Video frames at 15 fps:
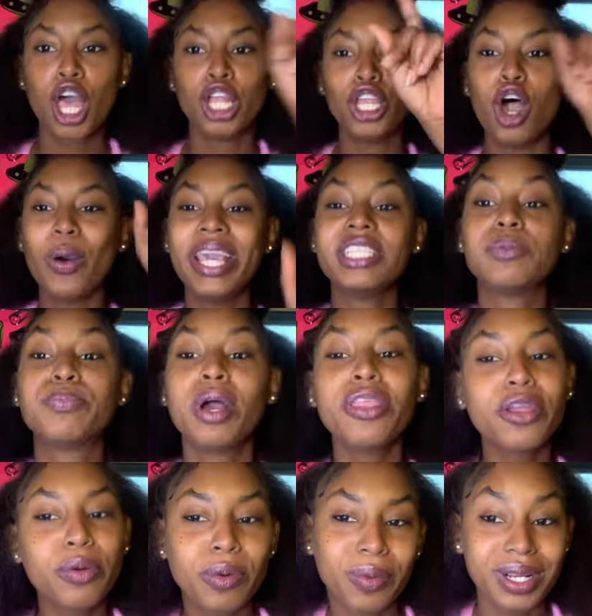Now his
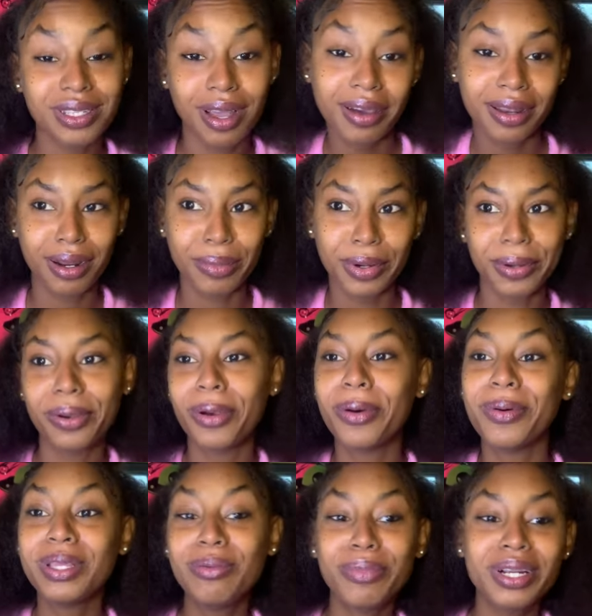brother we were talking about, no?
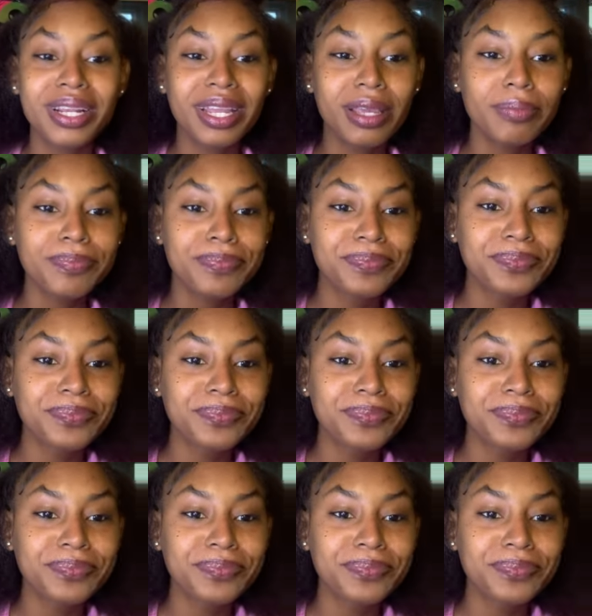What's his brother name?